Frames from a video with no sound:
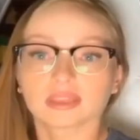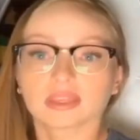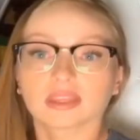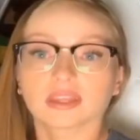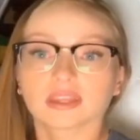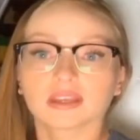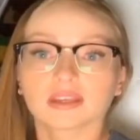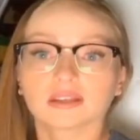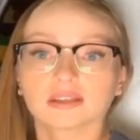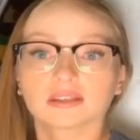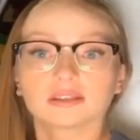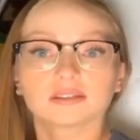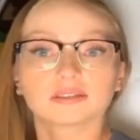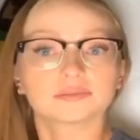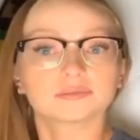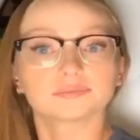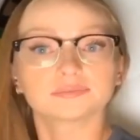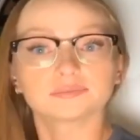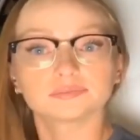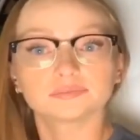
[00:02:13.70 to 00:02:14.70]

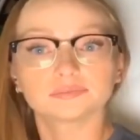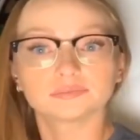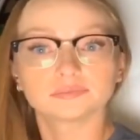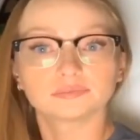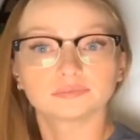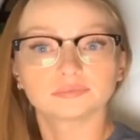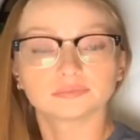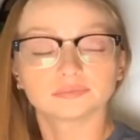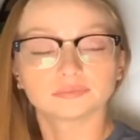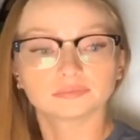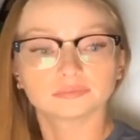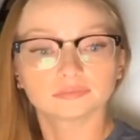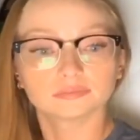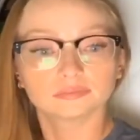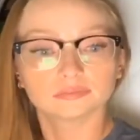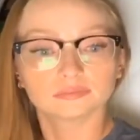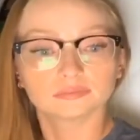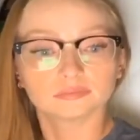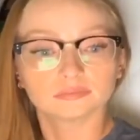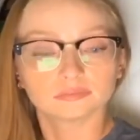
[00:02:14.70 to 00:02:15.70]

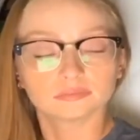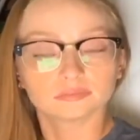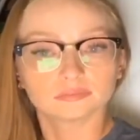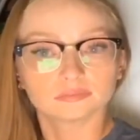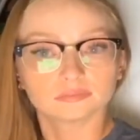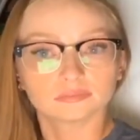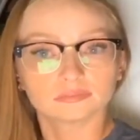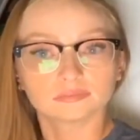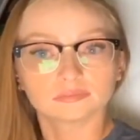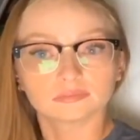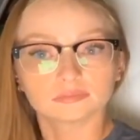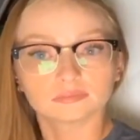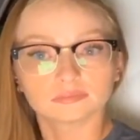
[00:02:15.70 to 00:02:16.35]
The person shown says nothing.